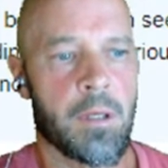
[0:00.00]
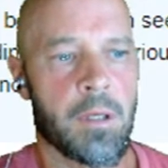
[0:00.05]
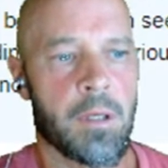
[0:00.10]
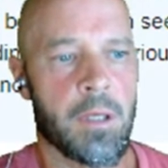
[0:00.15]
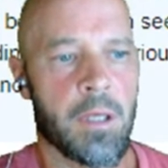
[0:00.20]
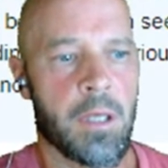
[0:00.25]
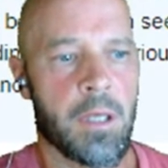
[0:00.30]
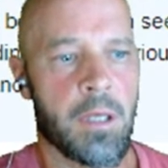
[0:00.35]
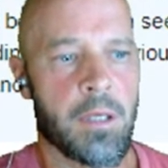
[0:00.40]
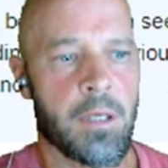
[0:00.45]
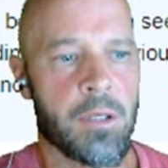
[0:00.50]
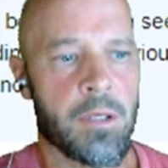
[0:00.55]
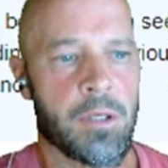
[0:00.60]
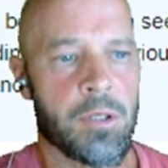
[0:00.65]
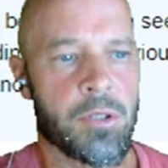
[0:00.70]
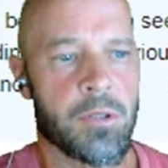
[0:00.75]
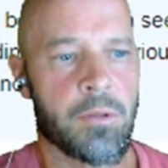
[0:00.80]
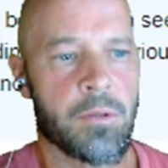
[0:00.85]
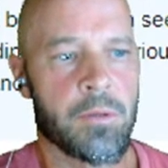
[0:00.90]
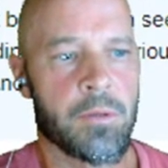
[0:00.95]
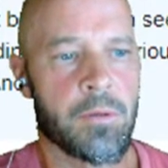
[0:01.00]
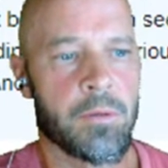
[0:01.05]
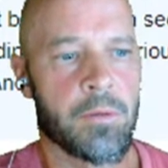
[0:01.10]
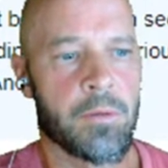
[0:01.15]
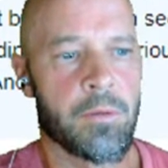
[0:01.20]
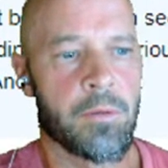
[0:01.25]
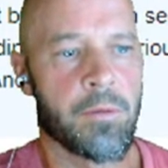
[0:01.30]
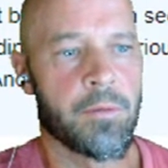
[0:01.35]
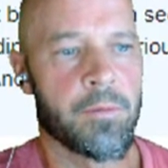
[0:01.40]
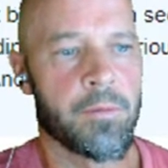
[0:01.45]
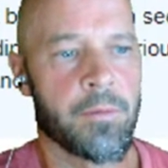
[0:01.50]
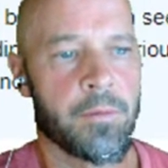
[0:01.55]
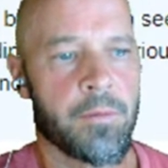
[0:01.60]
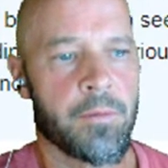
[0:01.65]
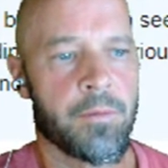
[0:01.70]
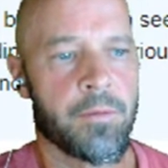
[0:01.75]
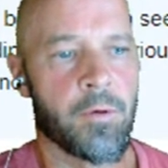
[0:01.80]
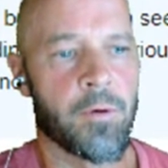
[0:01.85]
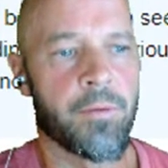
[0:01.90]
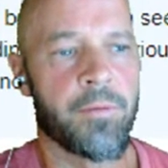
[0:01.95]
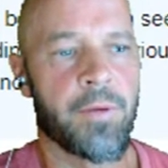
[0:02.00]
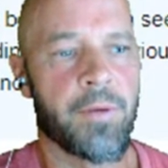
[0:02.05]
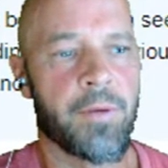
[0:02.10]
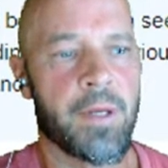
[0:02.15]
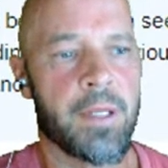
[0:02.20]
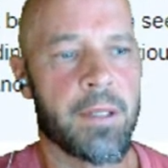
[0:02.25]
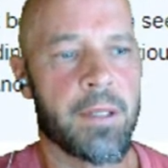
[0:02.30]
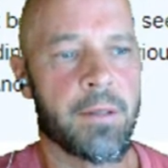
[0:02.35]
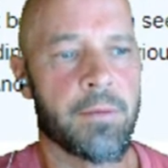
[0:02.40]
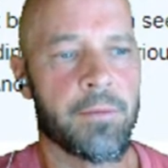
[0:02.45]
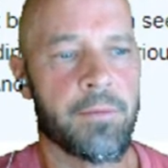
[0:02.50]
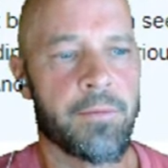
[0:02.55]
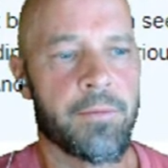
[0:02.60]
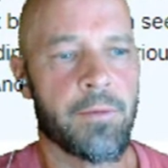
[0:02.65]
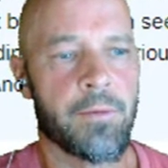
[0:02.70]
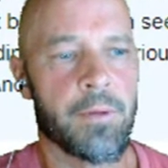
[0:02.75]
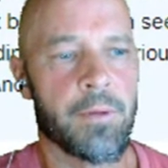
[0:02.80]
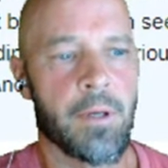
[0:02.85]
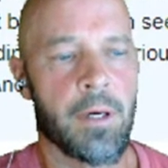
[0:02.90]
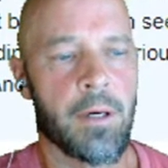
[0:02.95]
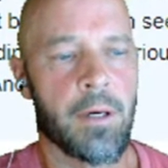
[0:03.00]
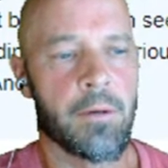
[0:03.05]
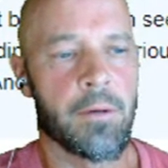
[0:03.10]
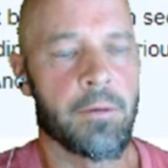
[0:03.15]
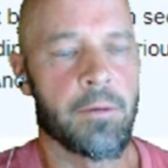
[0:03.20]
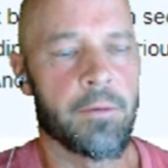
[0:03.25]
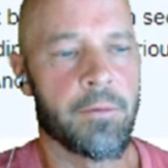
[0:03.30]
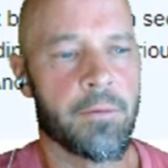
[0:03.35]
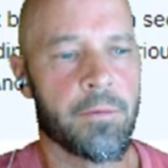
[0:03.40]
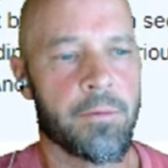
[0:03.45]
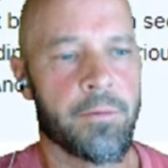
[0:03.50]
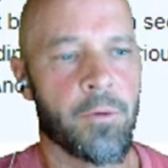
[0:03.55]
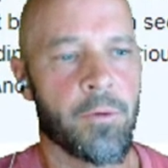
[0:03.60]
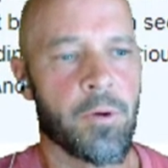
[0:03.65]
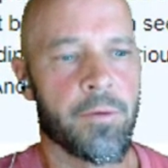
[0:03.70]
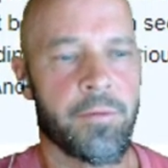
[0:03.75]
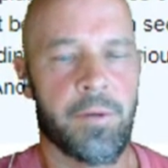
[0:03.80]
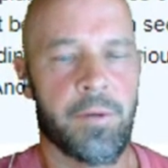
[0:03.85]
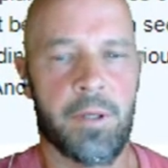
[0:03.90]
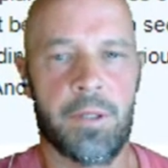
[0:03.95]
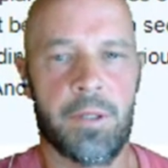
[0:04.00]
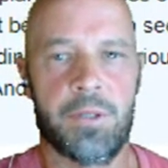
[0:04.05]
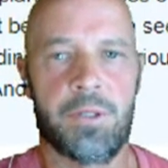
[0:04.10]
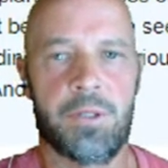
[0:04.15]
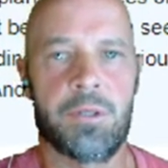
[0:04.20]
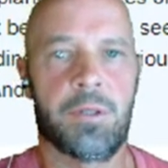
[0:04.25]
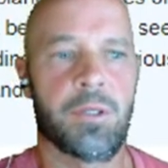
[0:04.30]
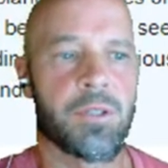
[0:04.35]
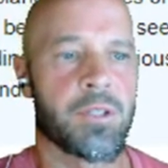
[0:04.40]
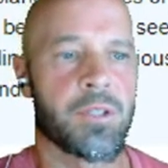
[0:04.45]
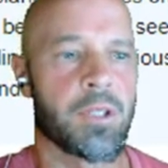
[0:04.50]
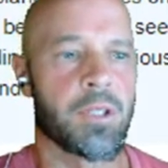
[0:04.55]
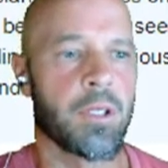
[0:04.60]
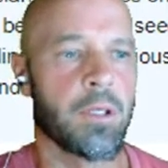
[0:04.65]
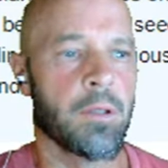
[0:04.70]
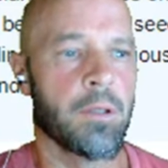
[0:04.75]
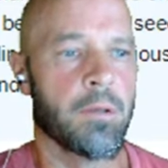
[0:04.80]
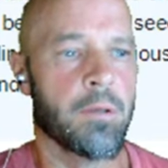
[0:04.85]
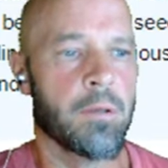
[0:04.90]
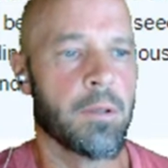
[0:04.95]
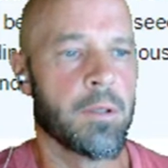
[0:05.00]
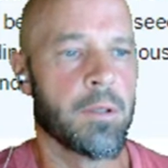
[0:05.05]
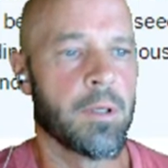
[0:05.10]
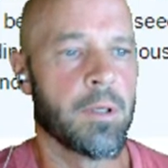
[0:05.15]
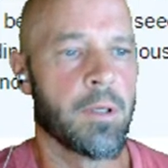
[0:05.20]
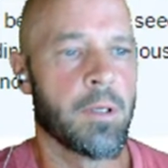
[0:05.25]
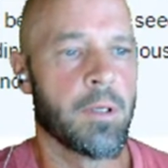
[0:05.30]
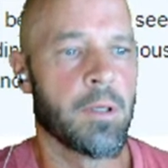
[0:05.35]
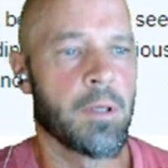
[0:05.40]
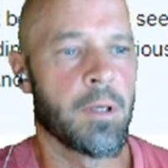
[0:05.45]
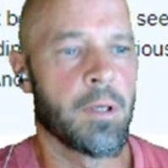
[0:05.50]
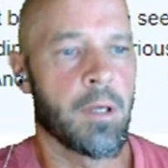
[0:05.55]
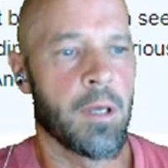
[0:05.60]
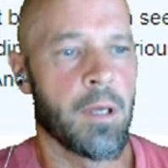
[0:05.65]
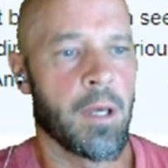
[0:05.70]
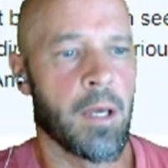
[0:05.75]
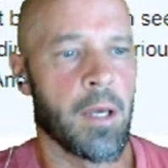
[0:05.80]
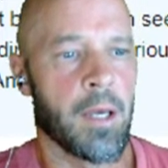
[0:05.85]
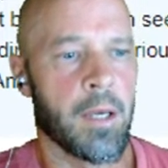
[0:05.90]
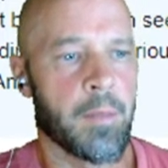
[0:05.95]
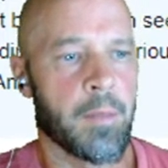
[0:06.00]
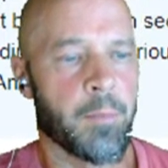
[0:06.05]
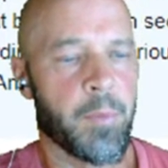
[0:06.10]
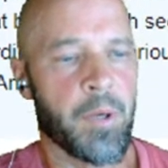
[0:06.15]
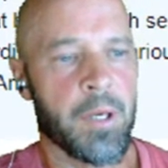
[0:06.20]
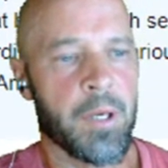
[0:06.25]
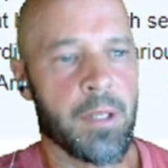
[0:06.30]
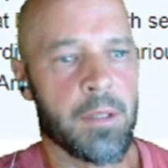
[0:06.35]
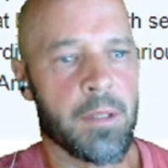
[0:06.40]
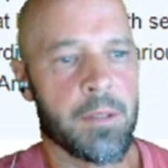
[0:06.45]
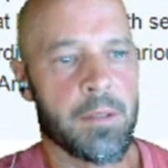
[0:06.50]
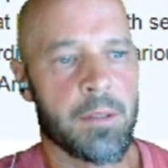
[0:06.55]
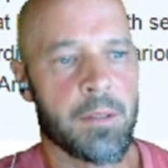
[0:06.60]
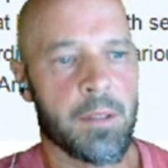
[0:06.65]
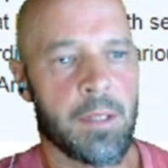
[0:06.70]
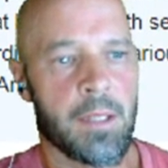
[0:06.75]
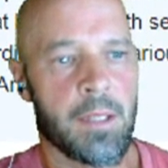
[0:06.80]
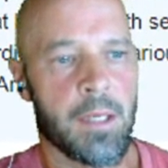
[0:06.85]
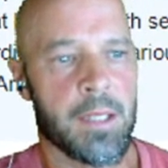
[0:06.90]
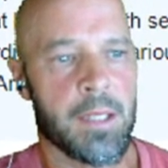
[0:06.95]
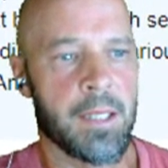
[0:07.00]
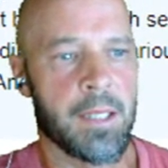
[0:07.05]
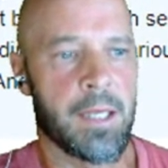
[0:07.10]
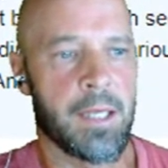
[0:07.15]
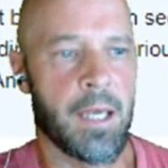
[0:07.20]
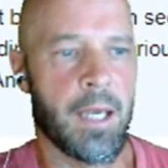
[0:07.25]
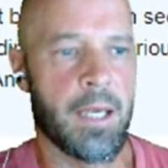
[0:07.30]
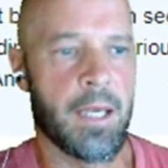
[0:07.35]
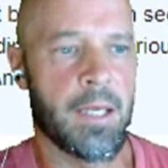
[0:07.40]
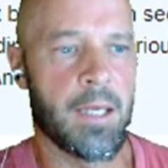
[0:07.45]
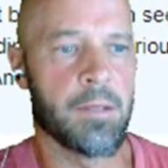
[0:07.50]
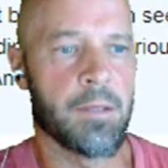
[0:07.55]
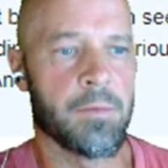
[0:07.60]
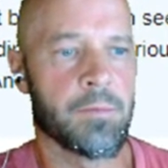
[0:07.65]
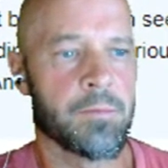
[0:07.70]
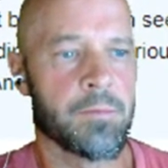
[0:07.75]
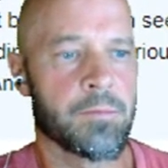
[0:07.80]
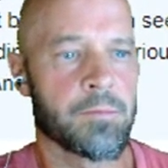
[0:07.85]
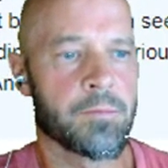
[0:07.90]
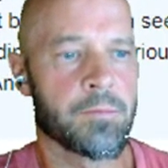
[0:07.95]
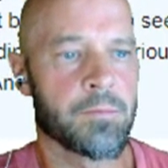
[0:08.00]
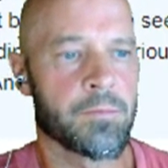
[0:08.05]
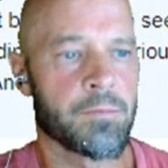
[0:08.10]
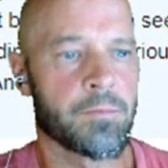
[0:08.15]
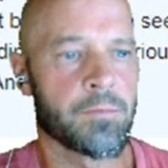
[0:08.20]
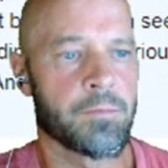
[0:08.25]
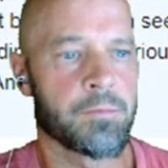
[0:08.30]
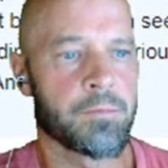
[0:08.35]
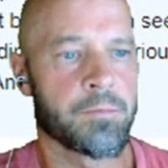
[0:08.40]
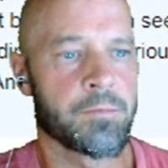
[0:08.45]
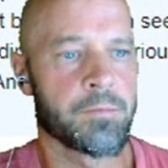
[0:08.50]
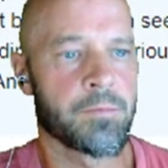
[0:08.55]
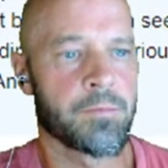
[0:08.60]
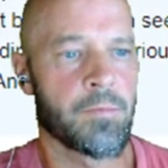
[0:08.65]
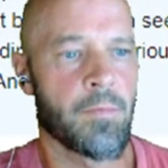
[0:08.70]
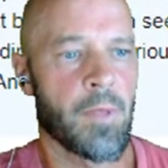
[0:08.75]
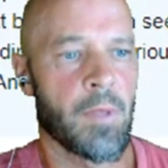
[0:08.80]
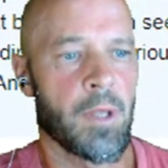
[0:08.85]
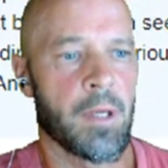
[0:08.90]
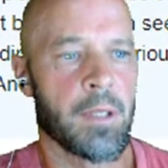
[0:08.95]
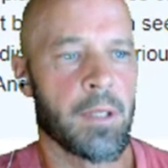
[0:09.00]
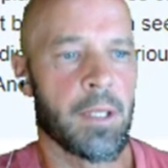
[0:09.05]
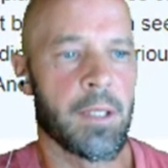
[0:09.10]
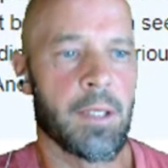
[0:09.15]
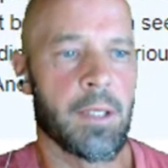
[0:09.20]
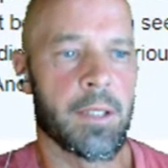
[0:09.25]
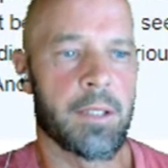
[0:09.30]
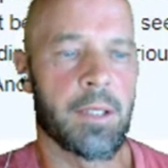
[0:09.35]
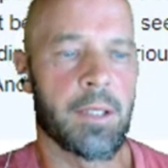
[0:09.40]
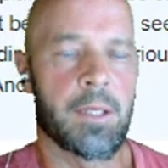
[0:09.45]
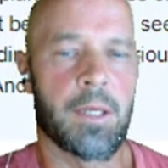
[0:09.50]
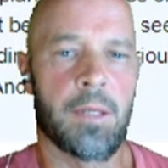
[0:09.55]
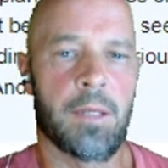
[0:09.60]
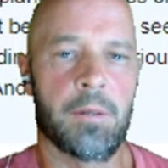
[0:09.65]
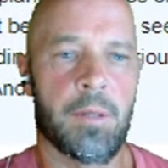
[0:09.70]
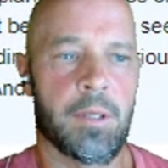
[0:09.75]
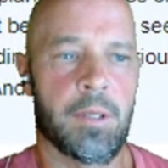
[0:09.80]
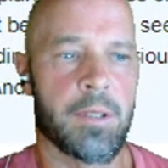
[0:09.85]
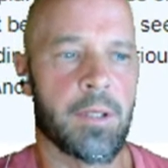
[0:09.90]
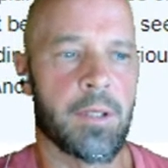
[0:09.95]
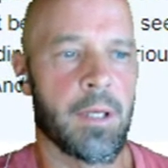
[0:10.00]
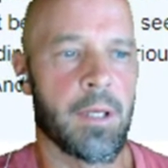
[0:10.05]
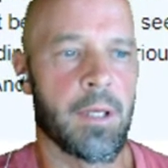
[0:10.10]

is forfeiting uh, forfeits the seed. And but in the Cain that like the like the